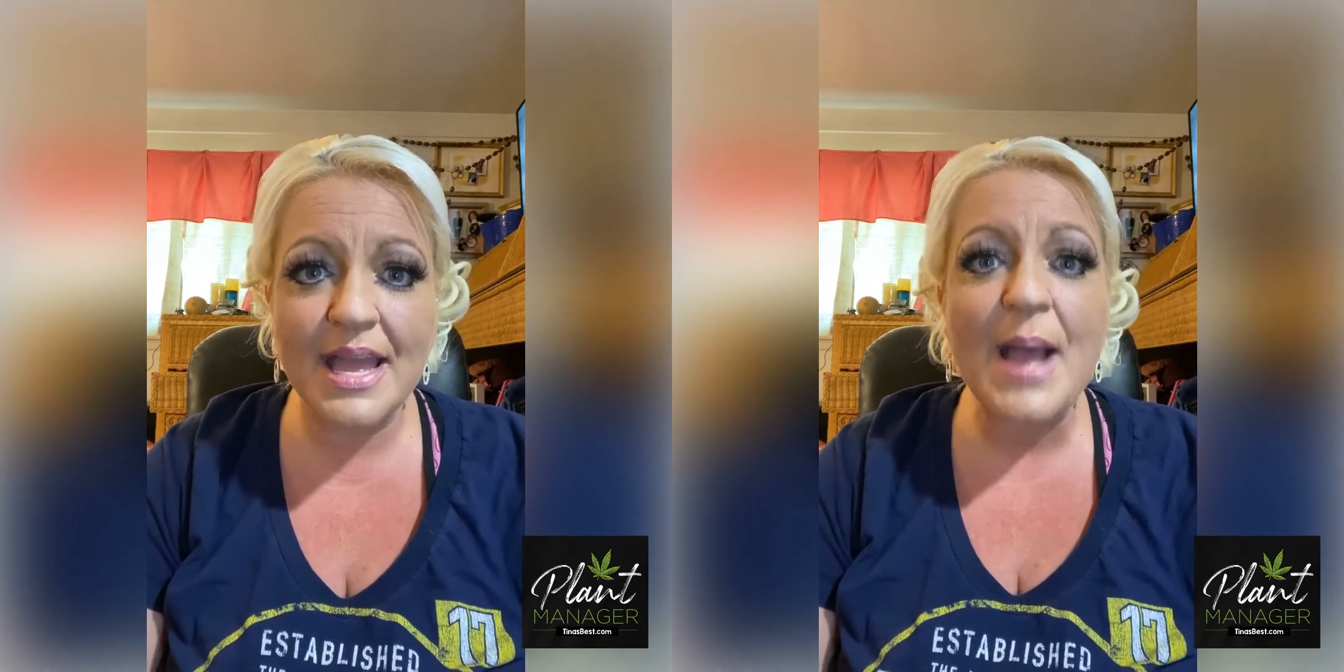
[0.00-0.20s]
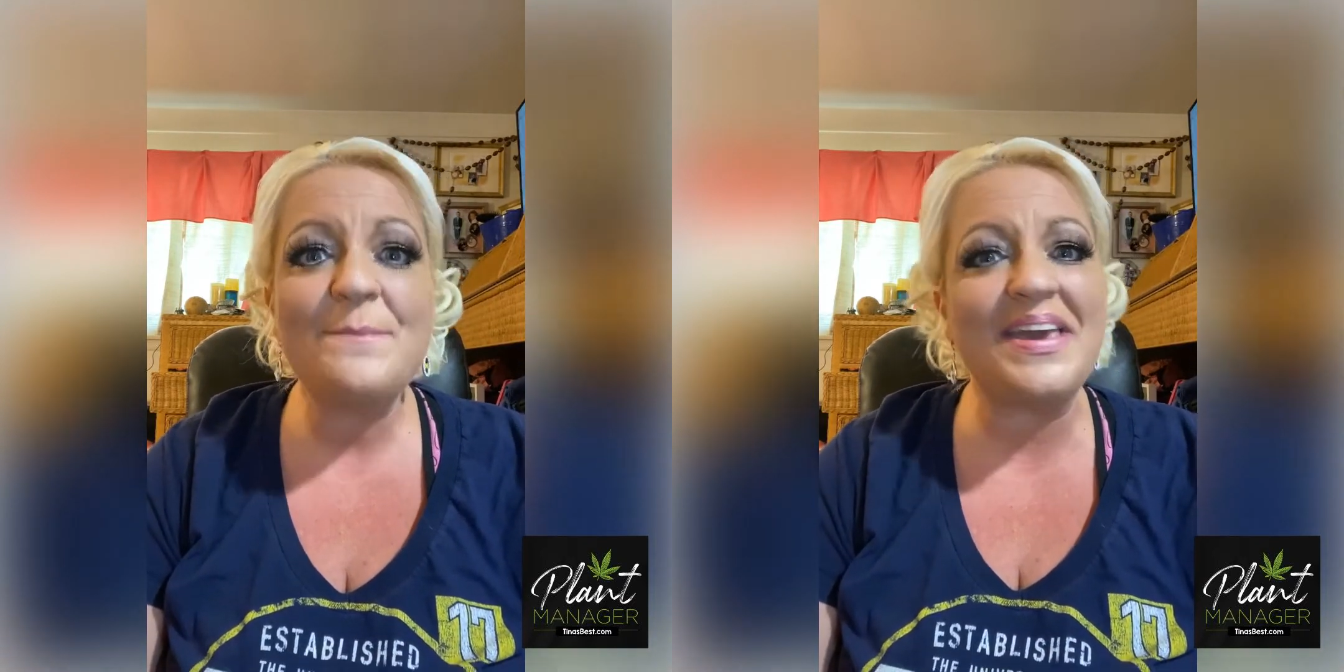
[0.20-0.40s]

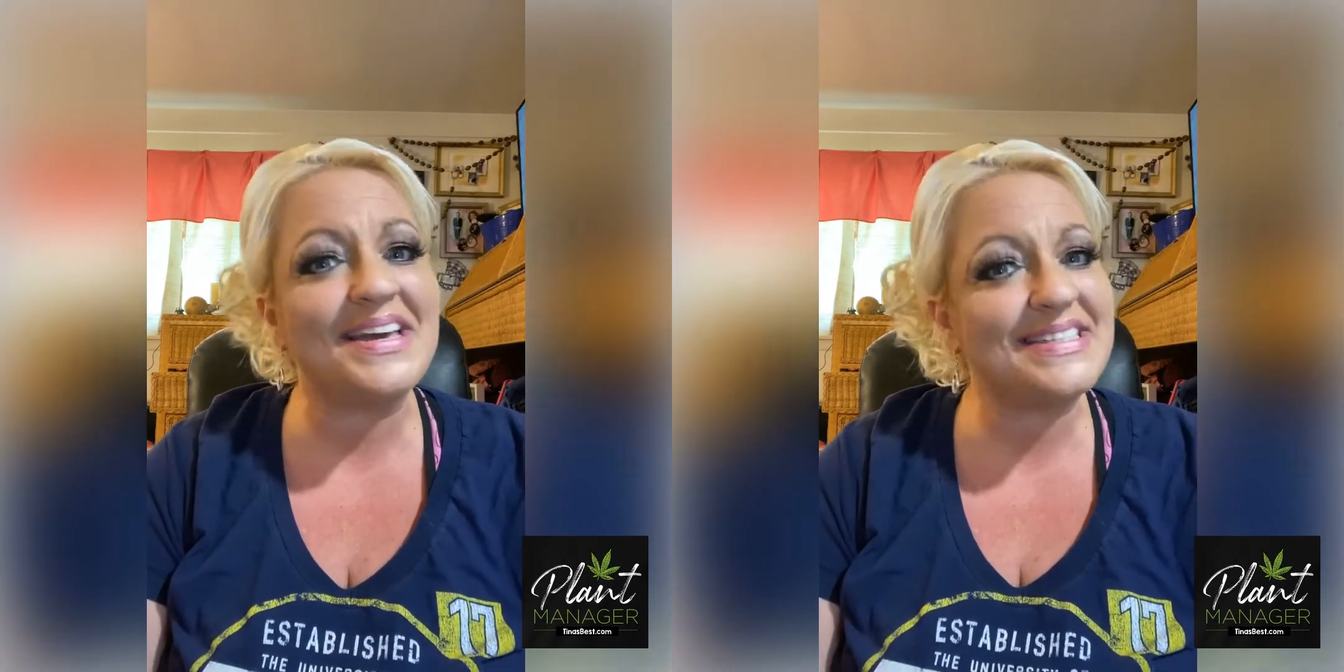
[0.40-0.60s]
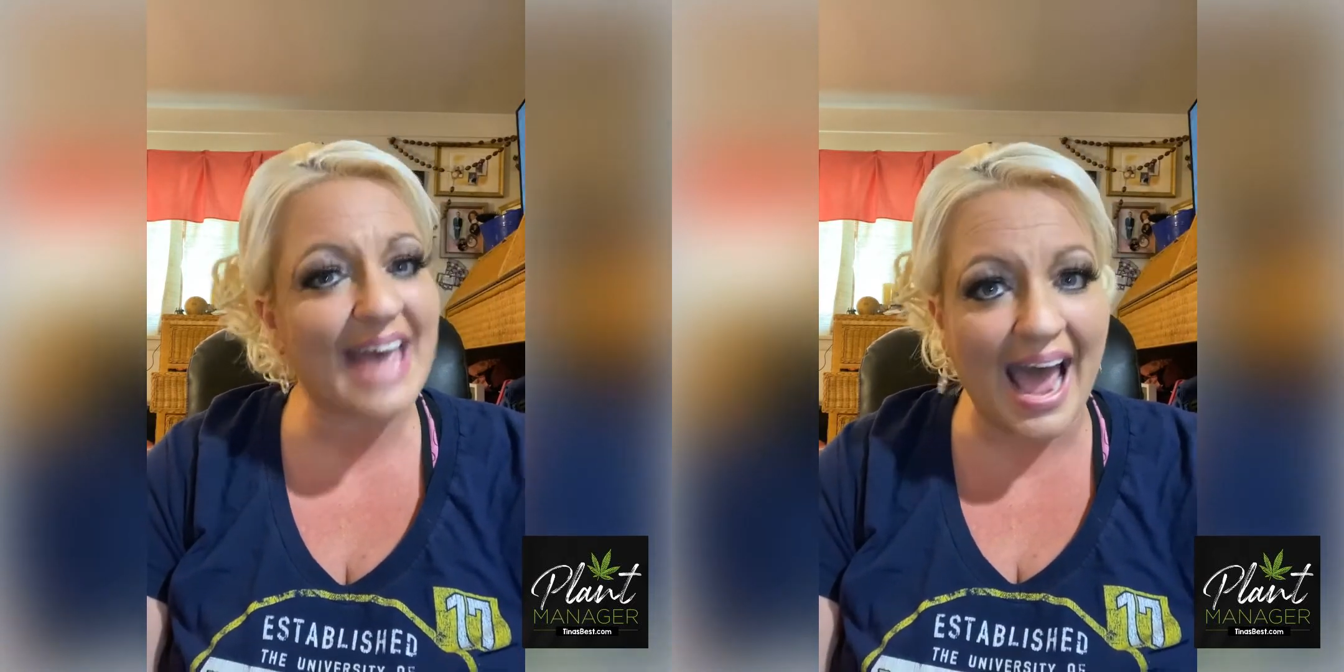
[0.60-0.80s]

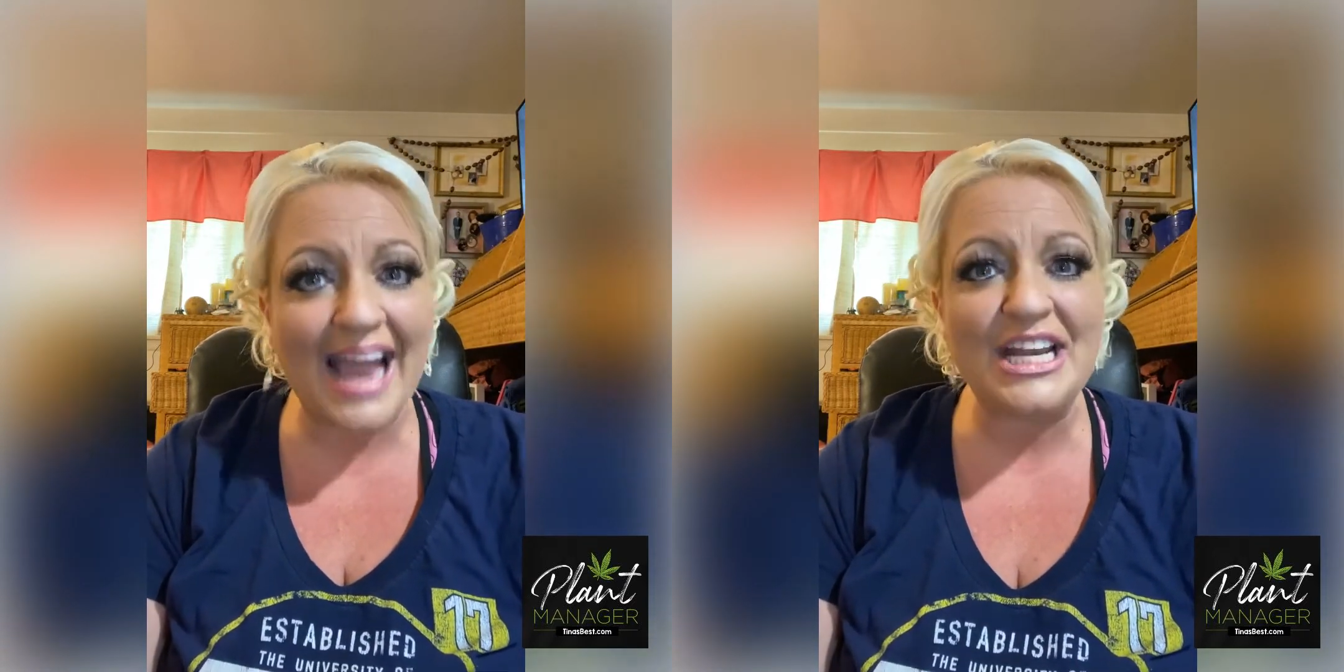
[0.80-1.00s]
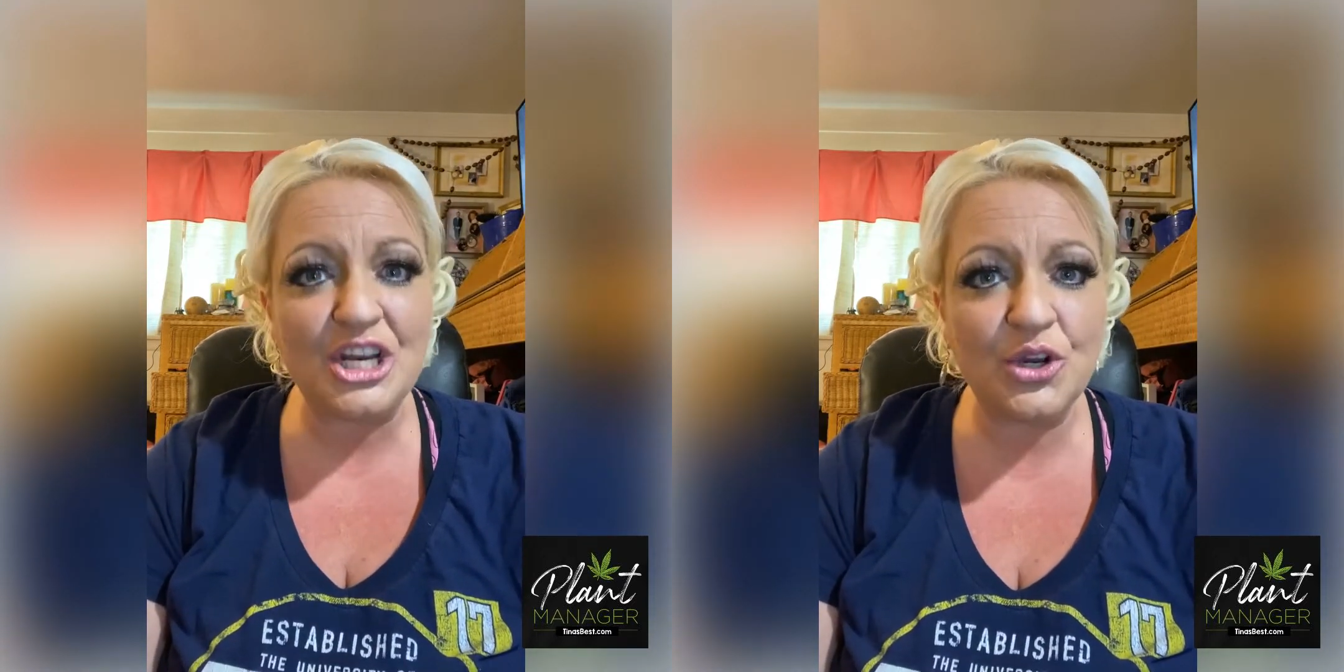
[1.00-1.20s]
because
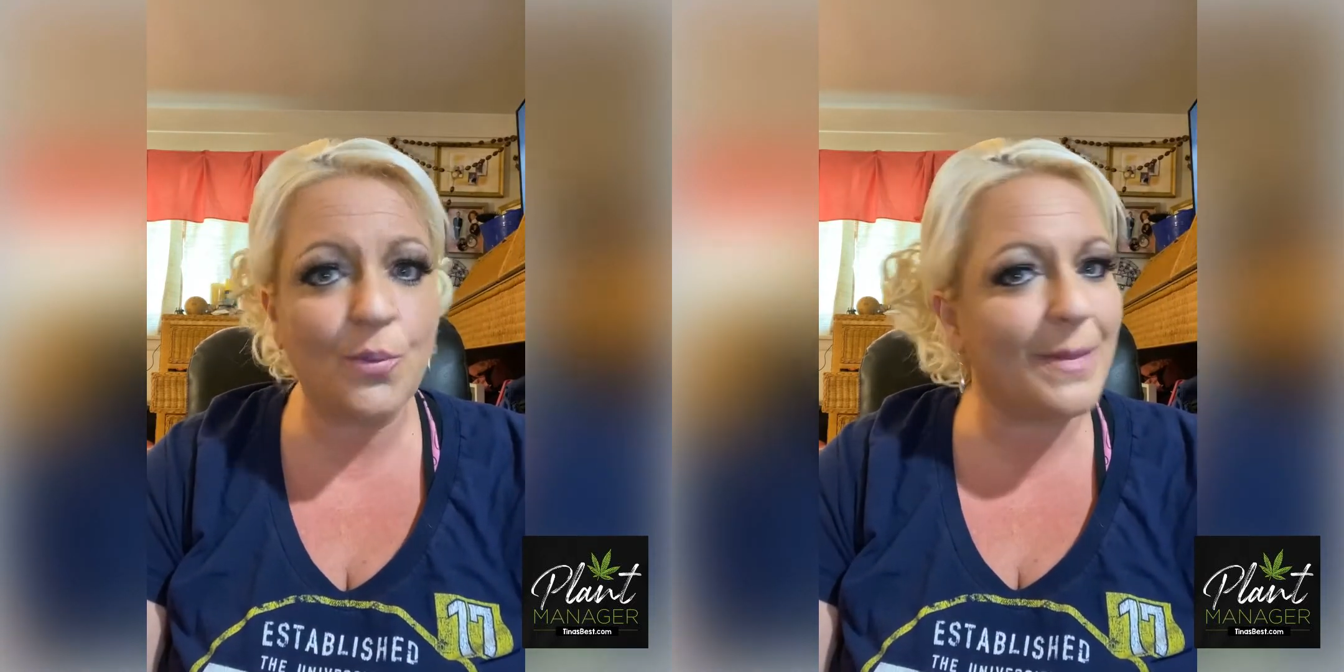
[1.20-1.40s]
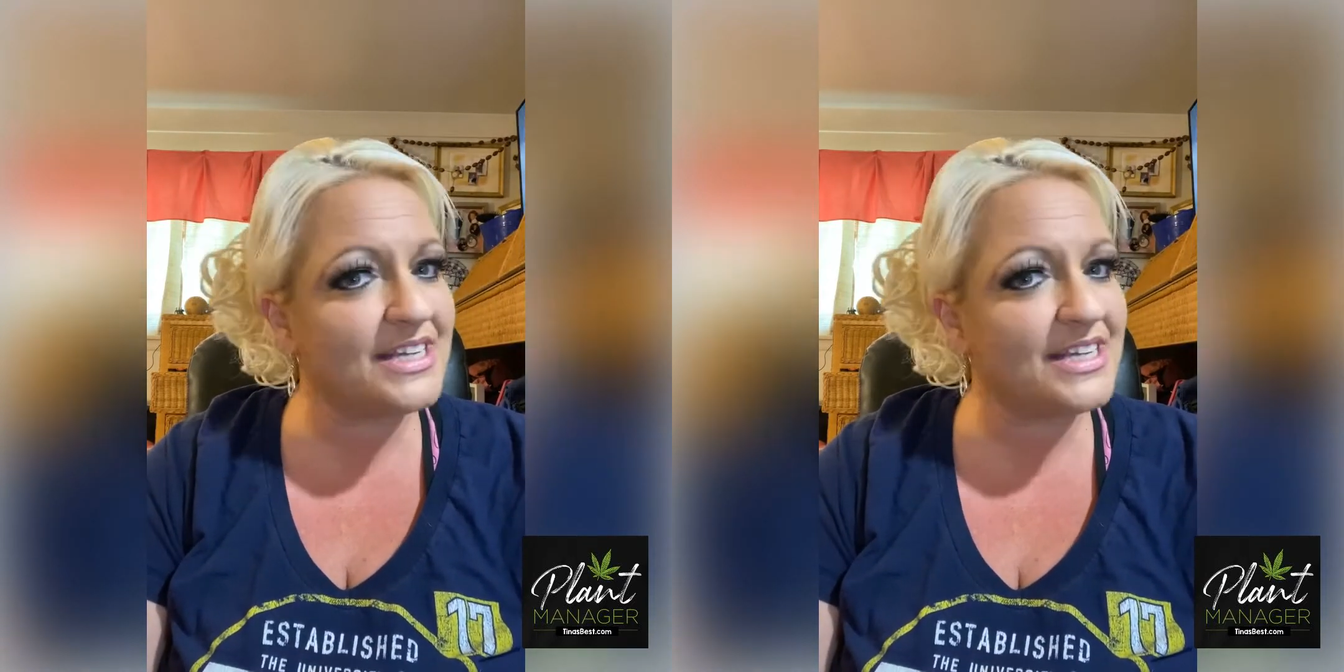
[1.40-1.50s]
I knew my